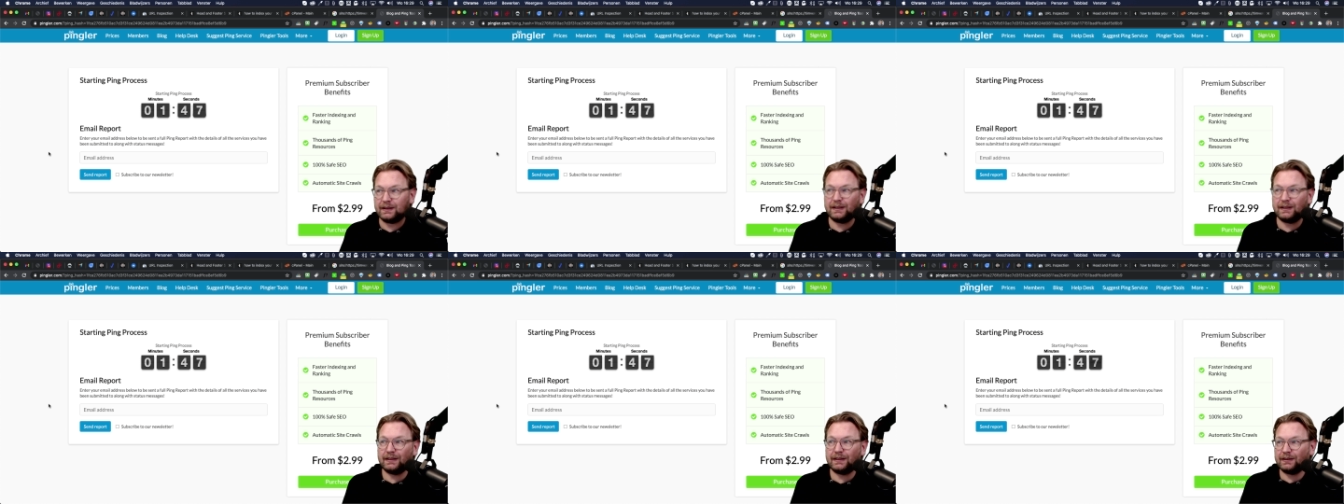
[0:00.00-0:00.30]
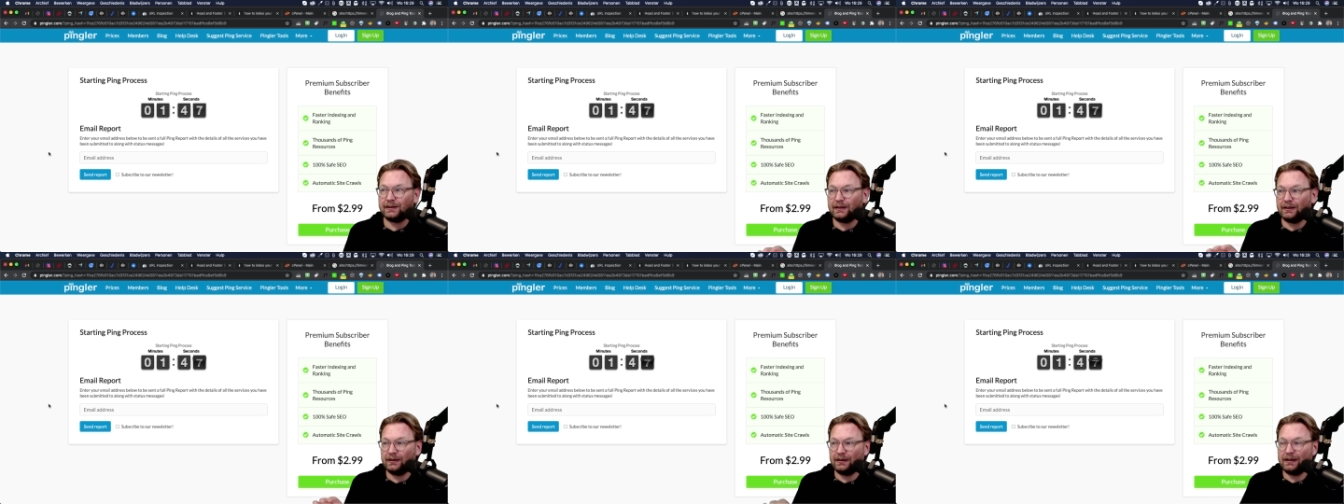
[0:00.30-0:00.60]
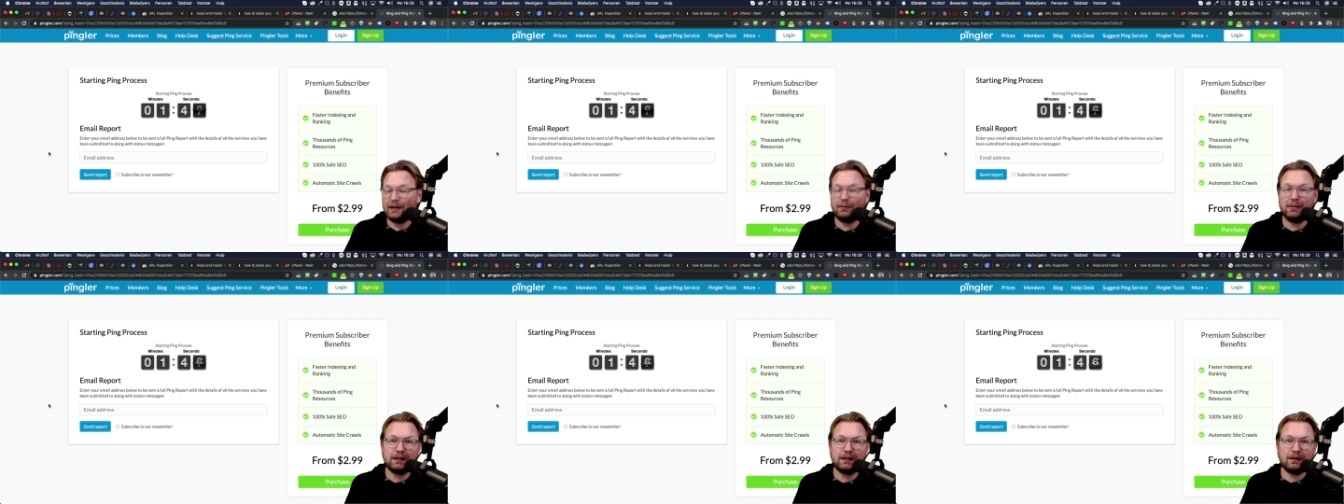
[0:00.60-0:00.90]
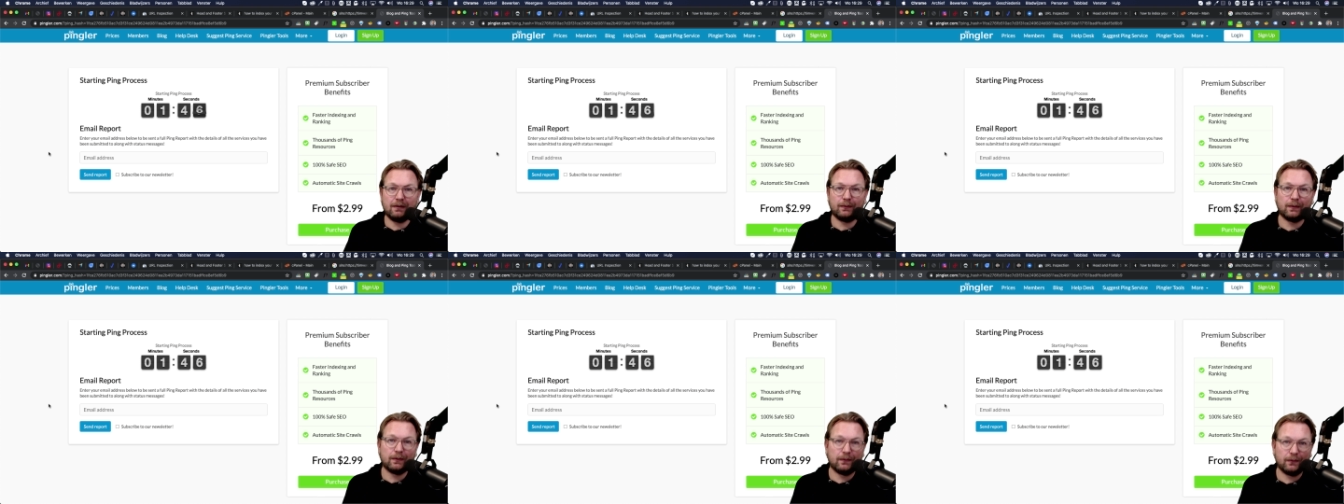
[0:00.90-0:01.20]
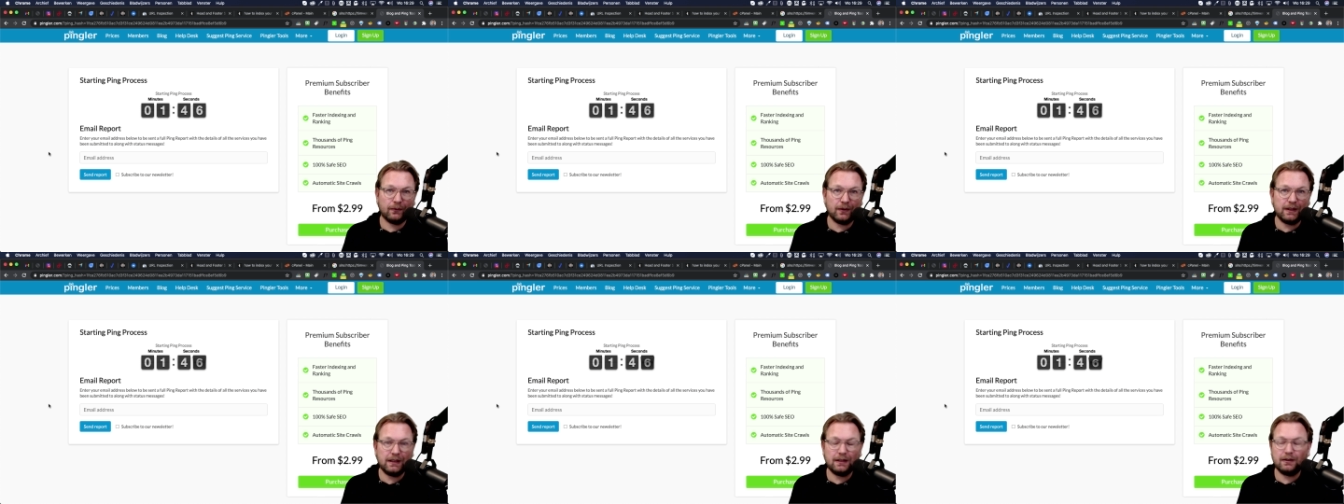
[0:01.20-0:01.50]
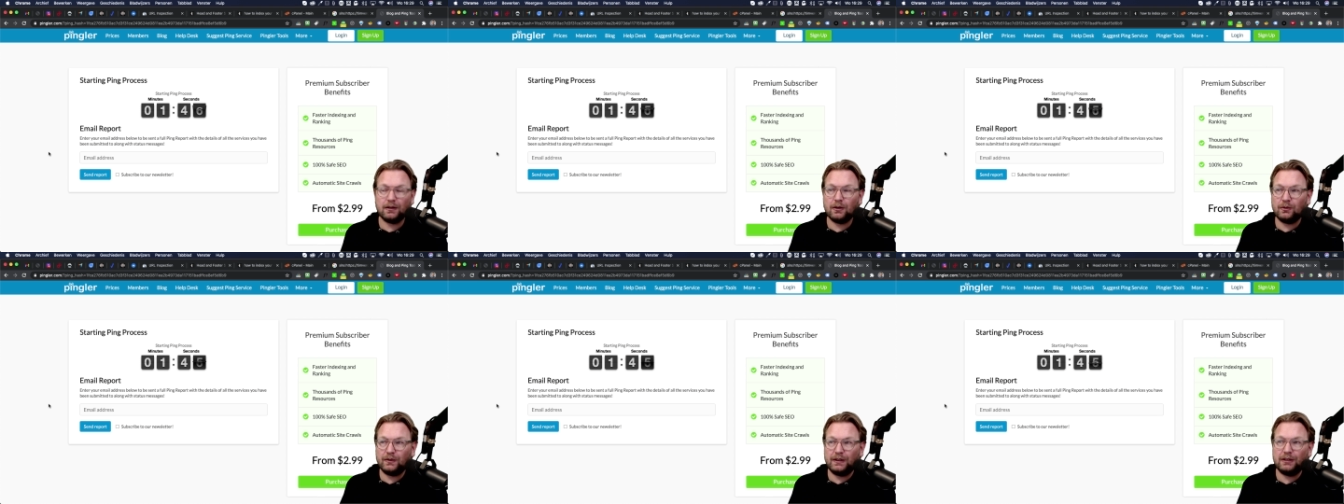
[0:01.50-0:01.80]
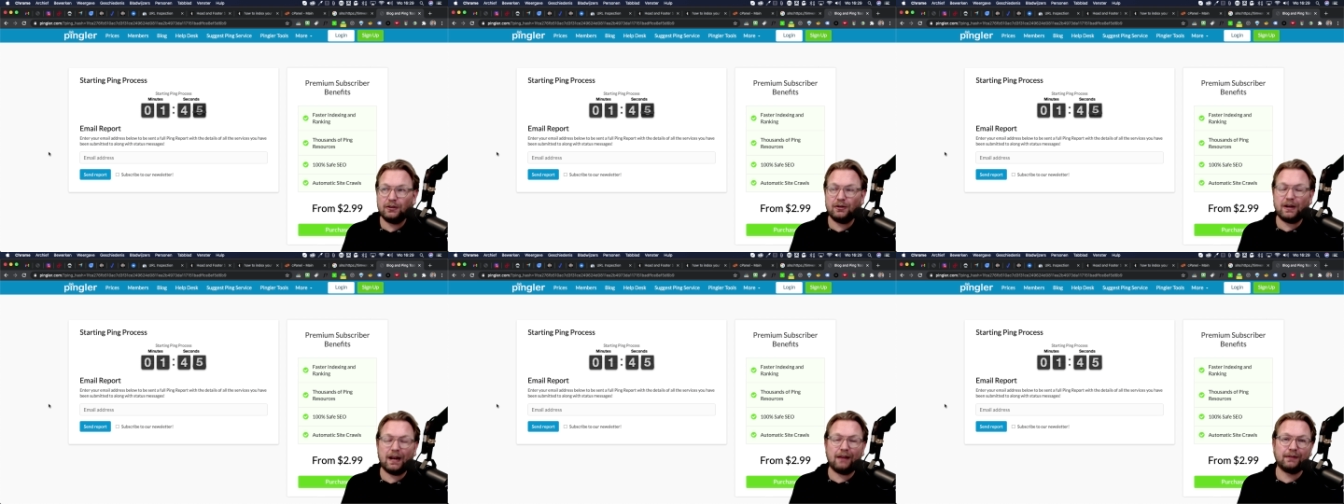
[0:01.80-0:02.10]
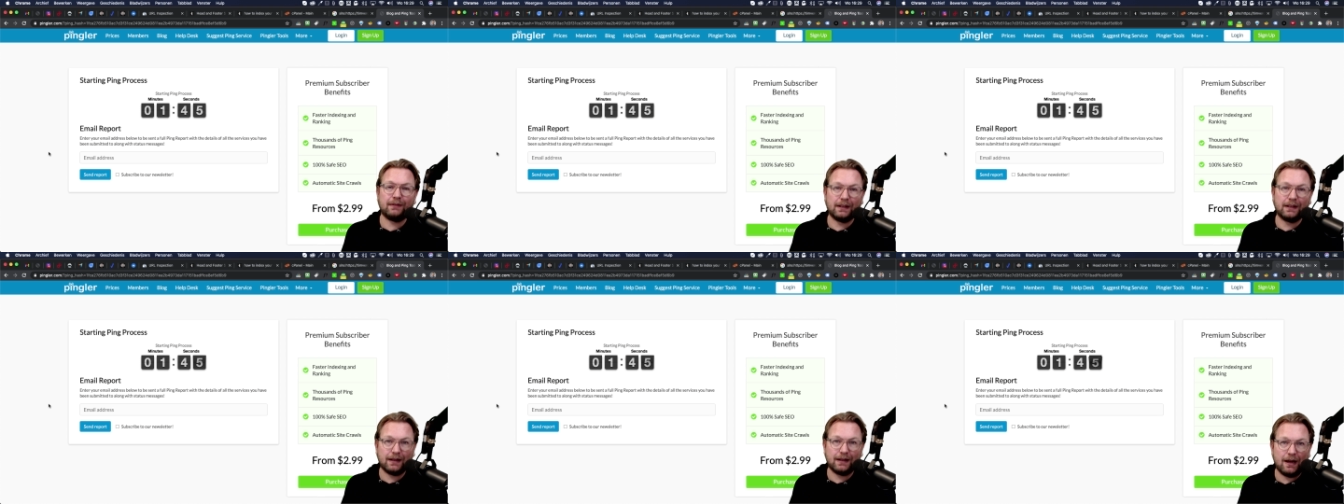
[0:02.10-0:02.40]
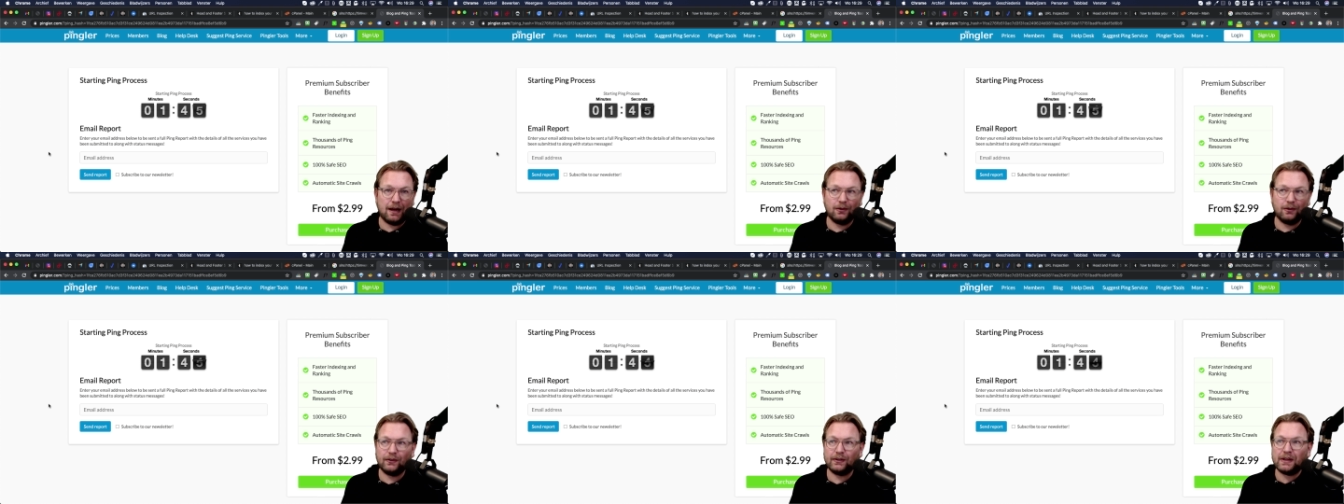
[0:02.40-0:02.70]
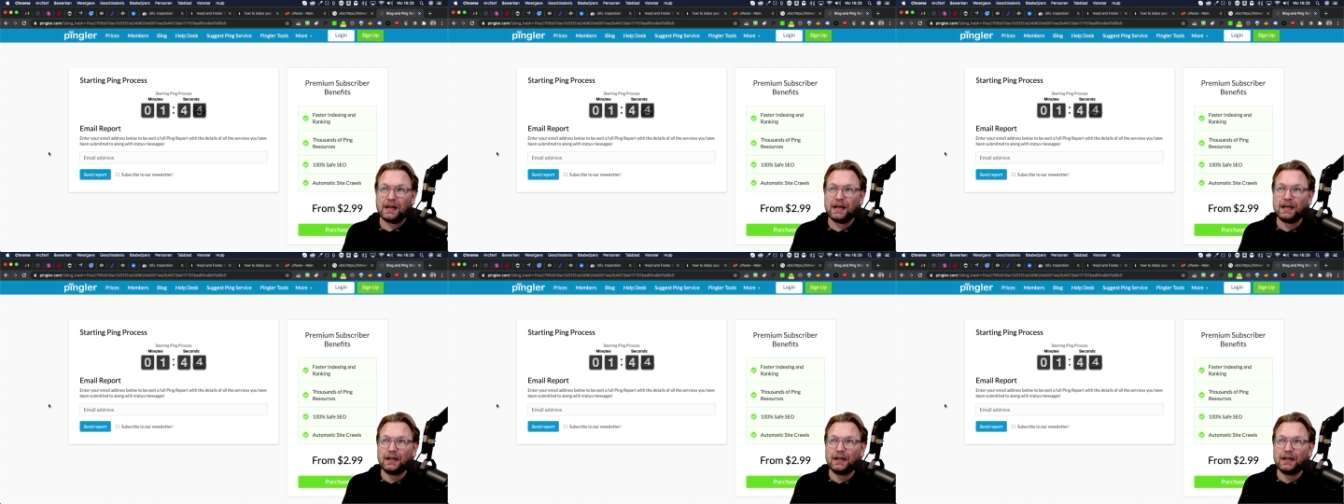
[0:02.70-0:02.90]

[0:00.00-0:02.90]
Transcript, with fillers: This can be done for free. You don't need to have an account.